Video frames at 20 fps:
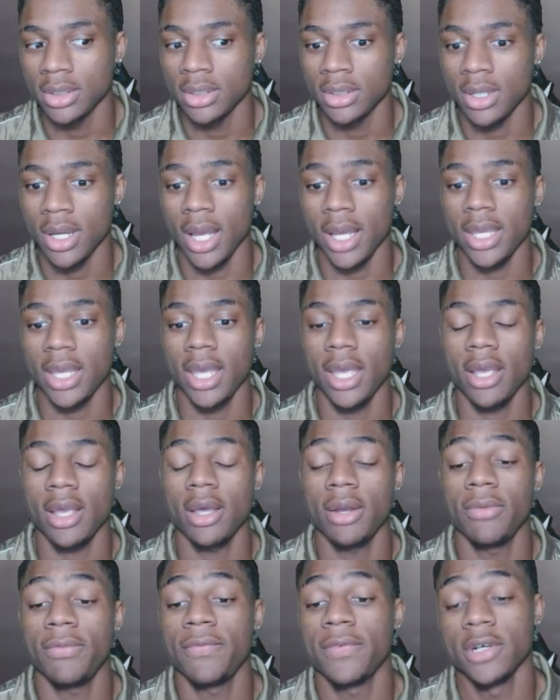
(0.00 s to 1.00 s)
I can't
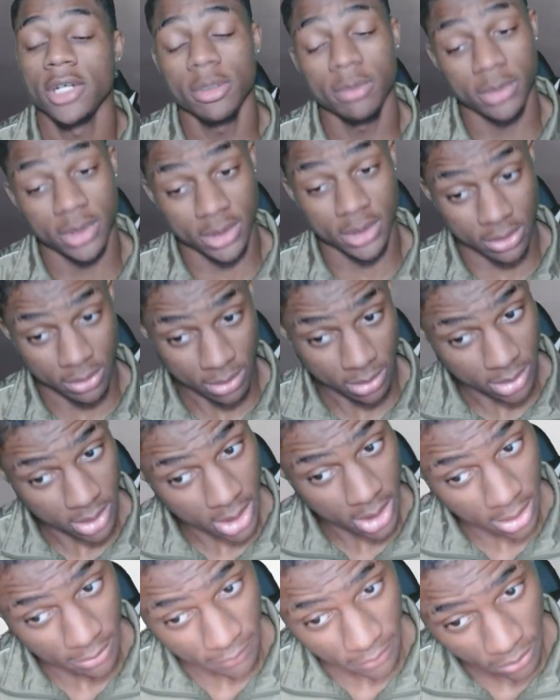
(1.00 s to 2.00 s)
confirm that they're
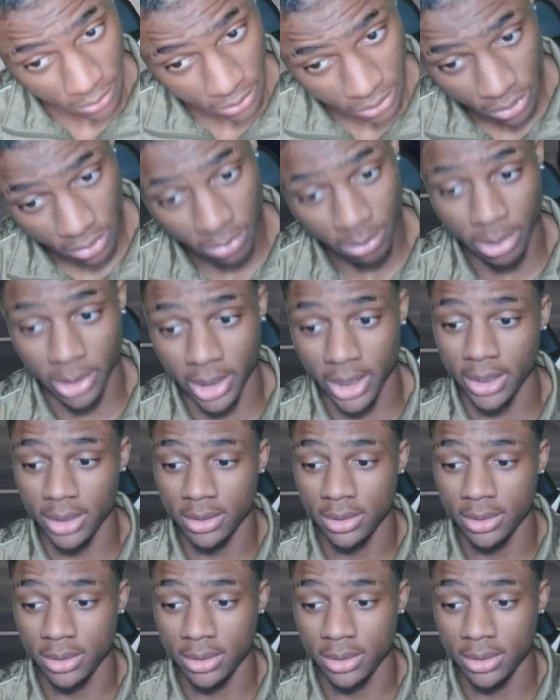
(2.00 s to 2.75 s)
alive, YouTube, but...